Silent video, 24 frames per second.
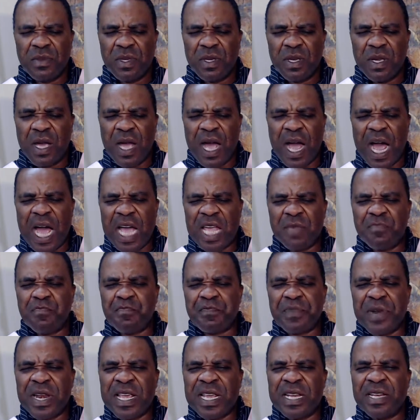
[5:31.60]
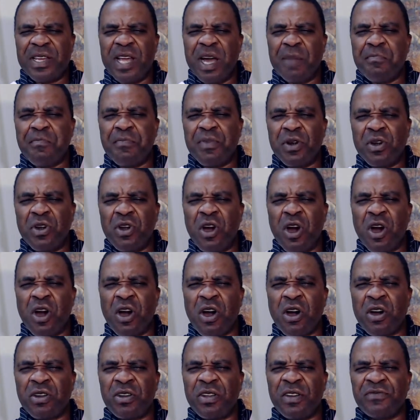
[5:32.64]
I plead the
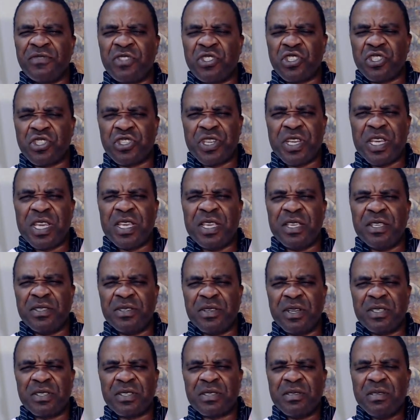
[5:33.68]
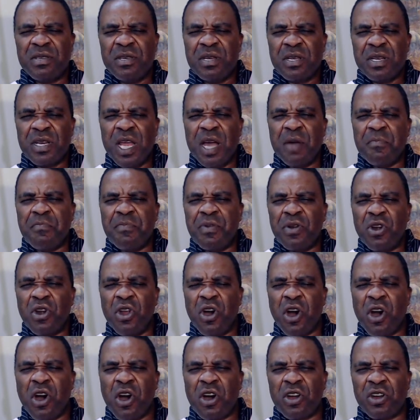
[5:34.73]
blood of Jesus, the
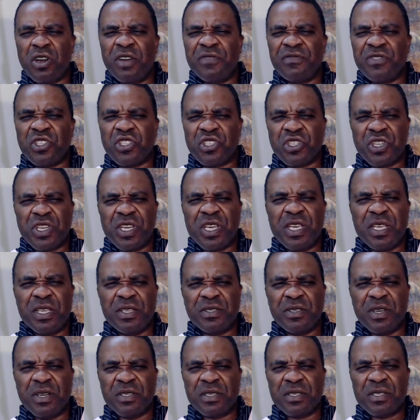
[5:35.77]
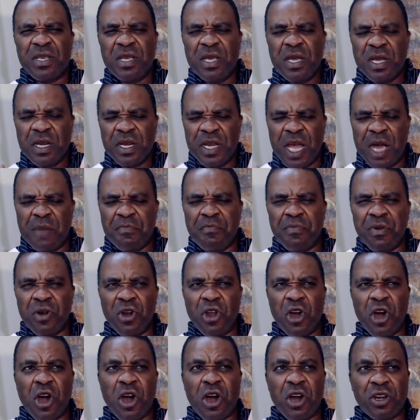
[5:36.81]
blood of Jesus, the
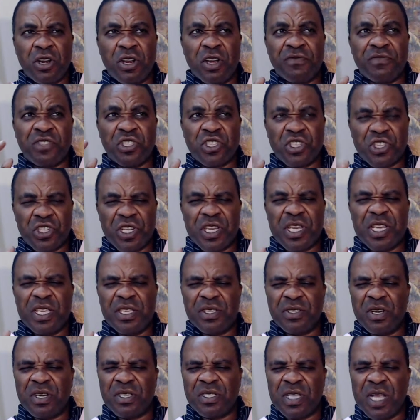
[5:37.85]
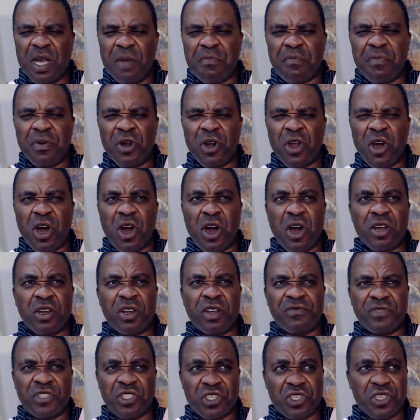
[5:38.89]
blood of Jesus, the blood
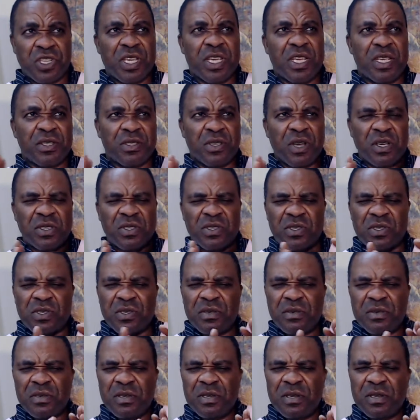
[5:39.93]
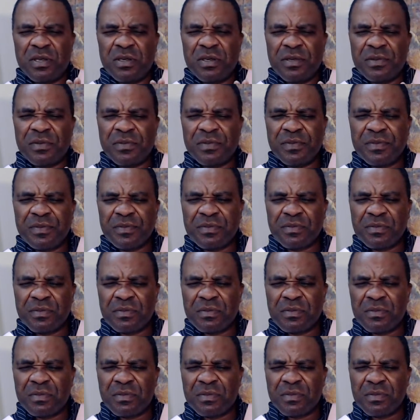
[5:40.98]
of Jesus.
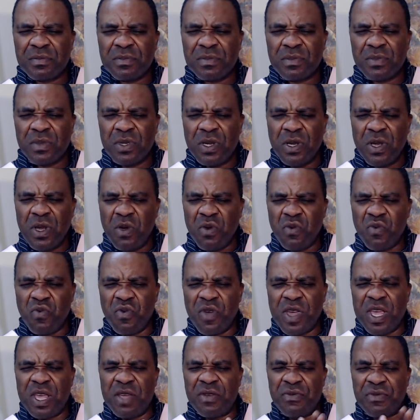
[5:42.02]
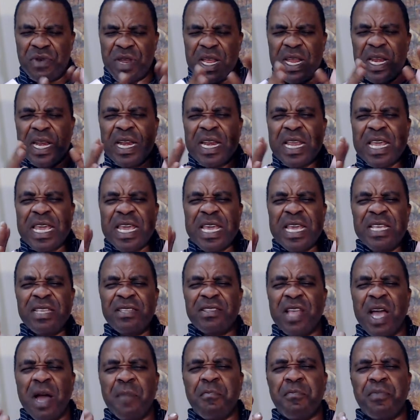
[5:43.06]
Amen. We release
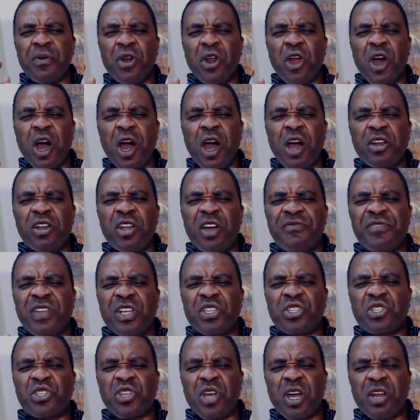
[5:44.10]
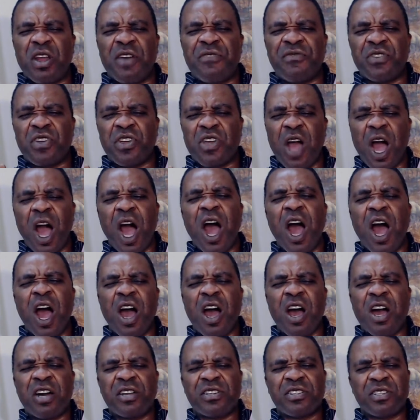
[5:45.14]
the blood of the Son of God.
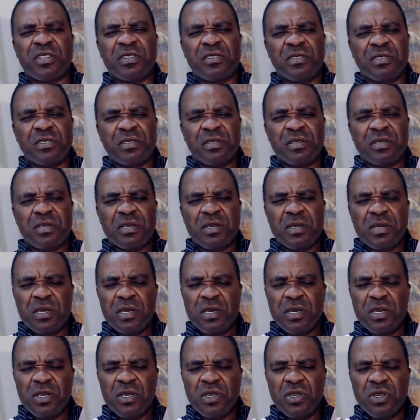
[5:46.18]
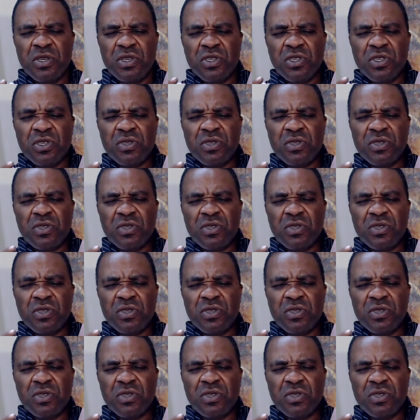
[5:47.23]
Amen.